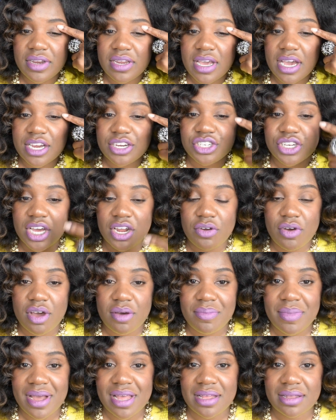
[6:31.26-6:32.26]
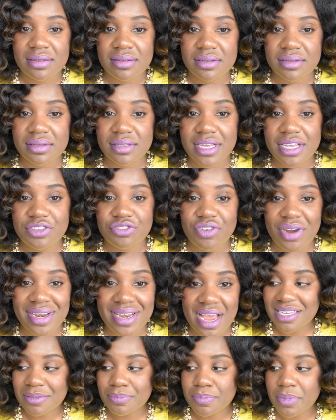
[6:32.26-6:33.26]
eyeshadow on my lids right
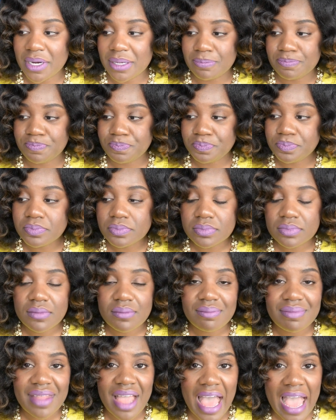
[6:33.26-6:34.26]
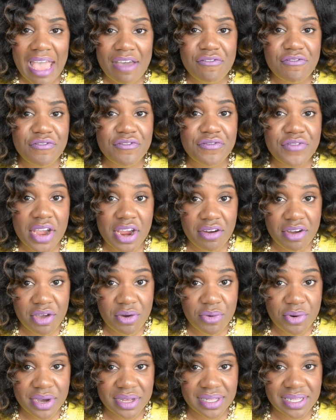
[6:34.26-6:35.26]
now, but I have very
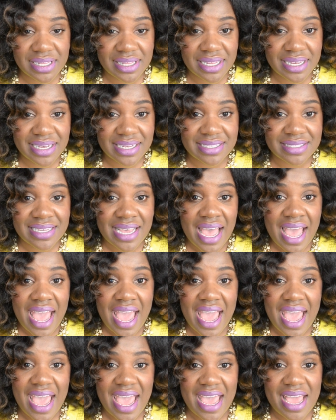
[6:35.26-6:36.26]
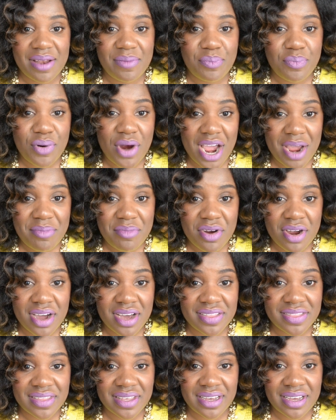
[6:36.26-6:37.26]
oily lids, and primer
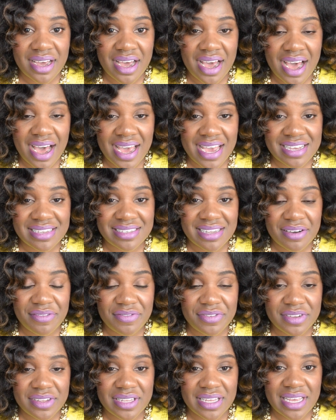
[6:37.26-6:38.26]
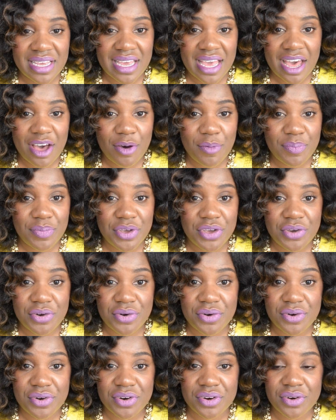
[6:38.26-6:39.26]
on the eyes definitely help
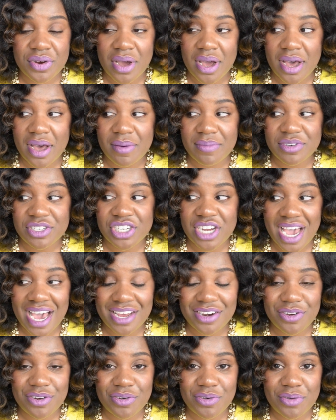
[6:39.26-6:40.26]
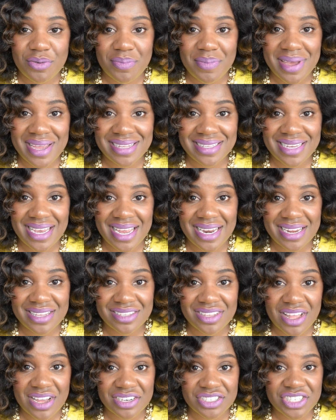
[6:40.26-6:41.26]
your shadow maintain
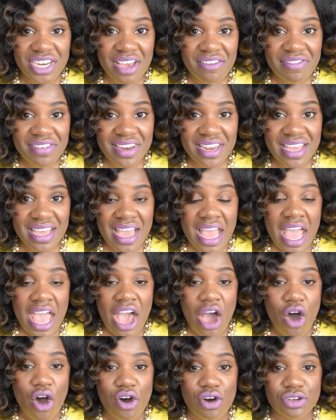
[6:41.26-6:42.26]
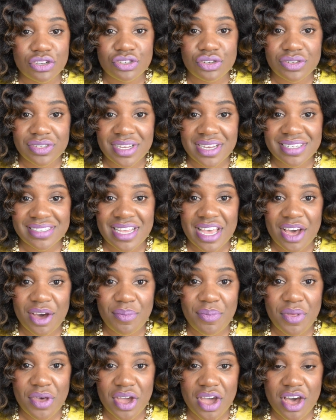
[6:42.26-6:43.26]
its longevity. Also does
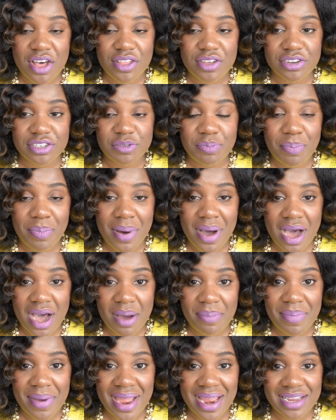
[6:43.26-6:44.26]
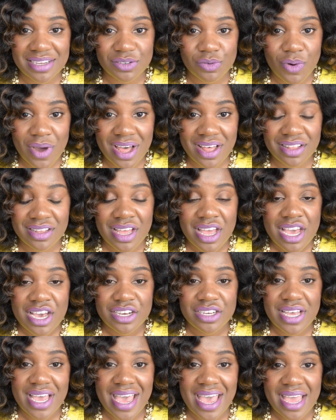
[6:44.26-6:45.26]
help the colors pop as well,
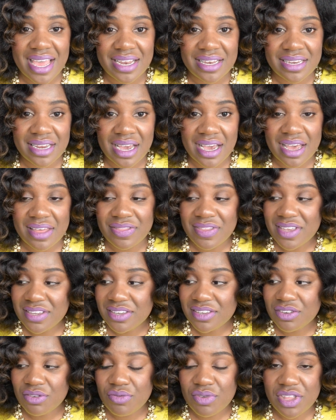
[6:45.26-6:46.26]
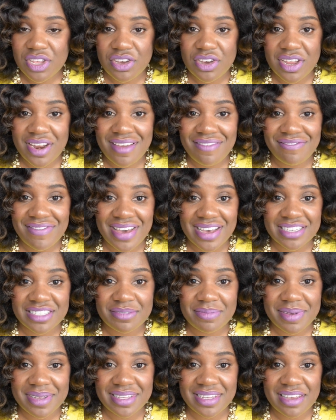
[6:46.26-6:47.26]
and this is a really good
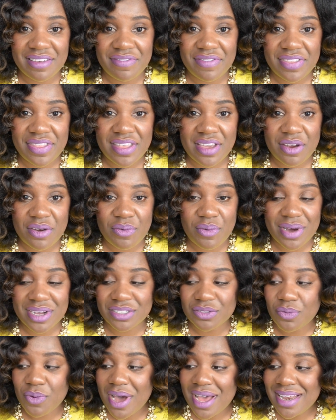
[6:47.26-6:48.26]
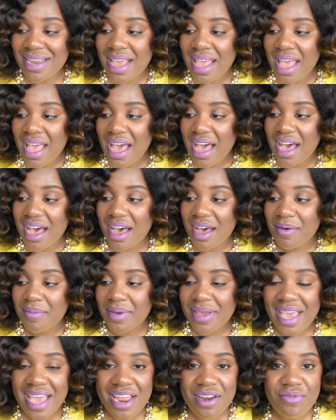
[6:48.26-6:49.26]
investment if there was one.
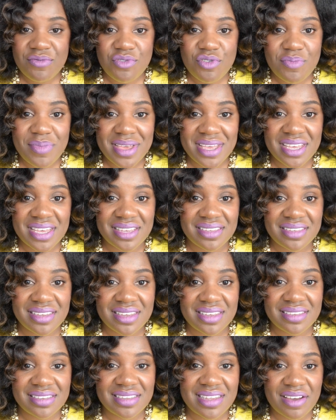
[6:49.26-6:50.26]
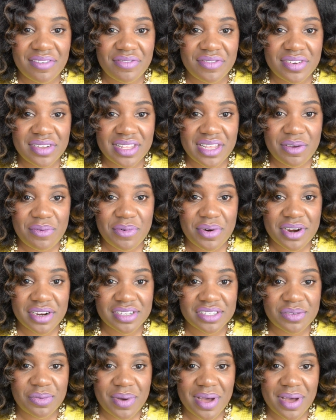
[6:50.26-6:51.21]
Again, Ruby Kisses definitely works